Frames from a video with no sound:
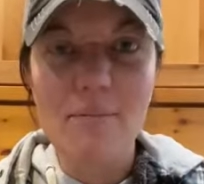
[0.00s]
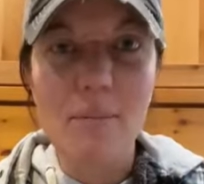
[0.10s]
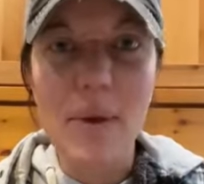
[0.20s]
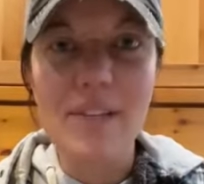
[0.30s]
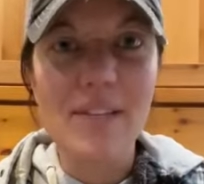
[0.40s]

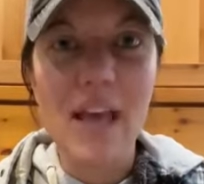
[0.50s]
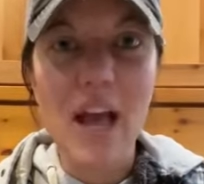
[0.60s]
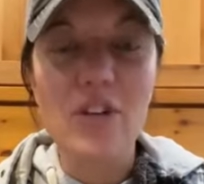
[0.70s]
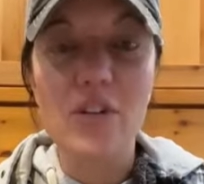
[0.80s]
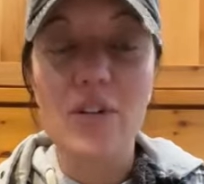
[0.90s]
Messy
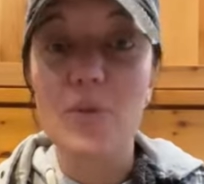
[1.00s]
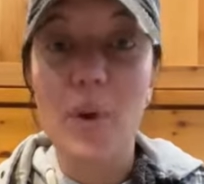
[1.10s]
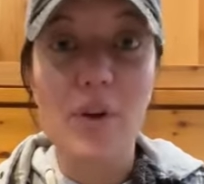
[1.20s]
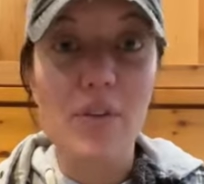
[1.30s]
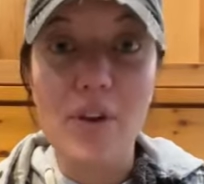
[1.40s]
action is
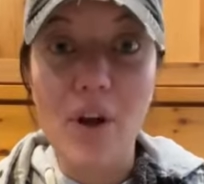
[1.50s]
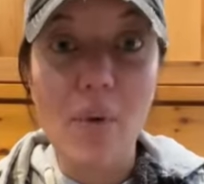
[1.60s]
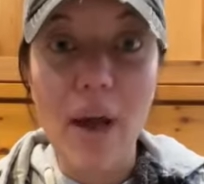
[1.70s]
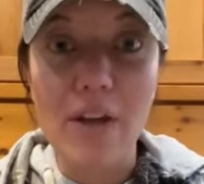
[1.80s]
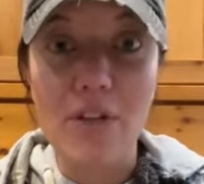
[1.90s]
better than
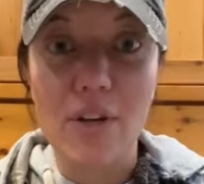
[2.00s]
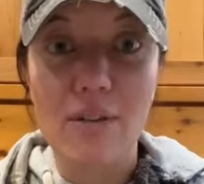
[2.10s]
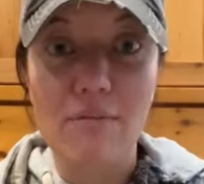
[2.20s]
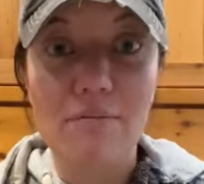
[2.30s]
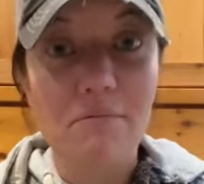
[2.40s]
no action,
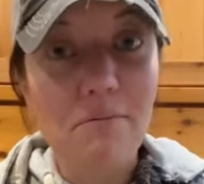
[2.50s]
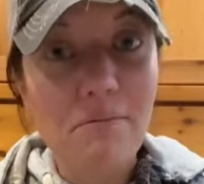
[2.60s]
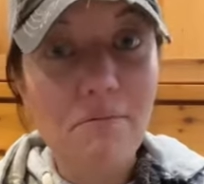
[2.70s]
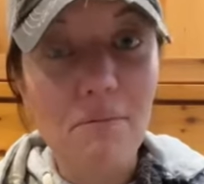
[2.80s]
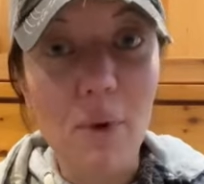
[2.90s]

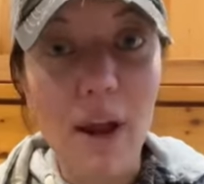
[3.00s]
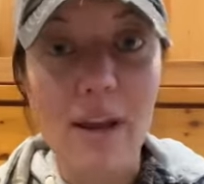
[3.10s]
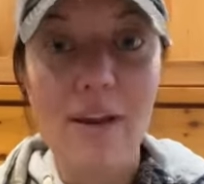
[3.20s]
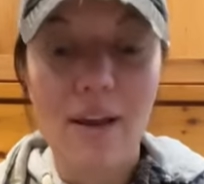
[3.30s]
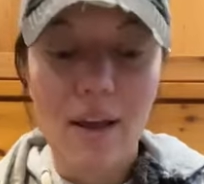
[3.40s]

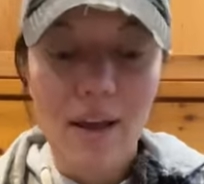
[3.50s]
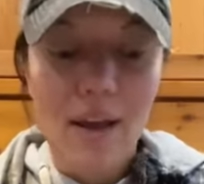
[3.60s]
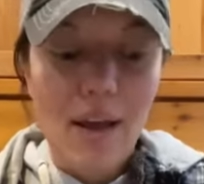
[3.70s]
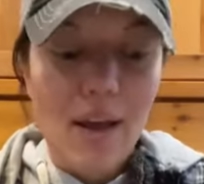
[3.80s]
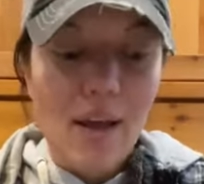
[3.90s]
right?
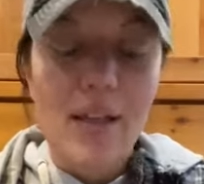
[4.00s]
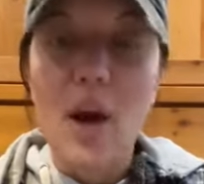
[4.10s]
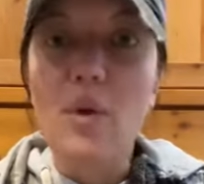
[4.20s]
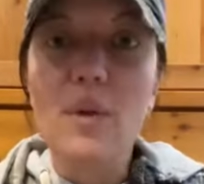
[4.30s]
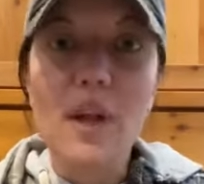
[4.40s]
The
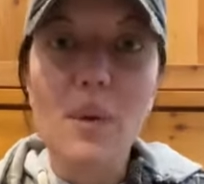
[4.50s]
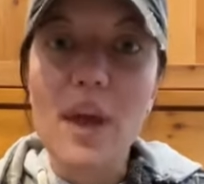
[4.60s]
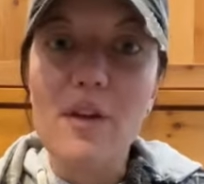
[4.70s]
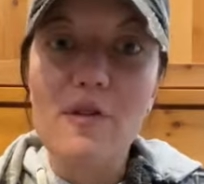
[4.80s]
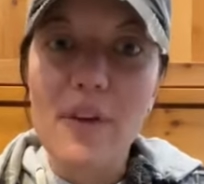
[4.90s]
only way
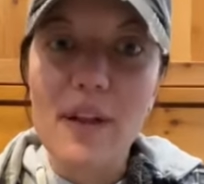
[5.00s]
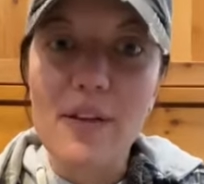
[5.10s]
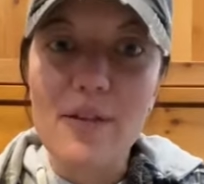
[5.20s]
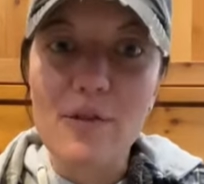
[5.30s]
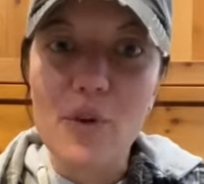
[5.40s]
you fail
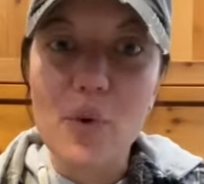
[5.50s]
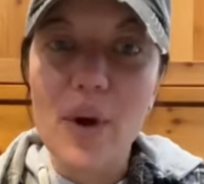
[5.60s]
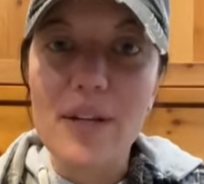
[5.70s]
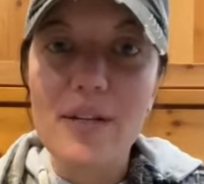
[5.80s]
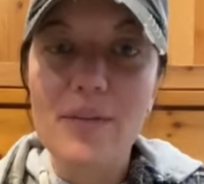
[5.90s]
is if you
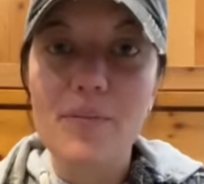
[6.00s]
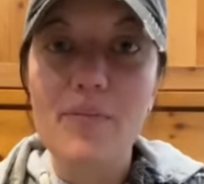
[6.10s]
quit.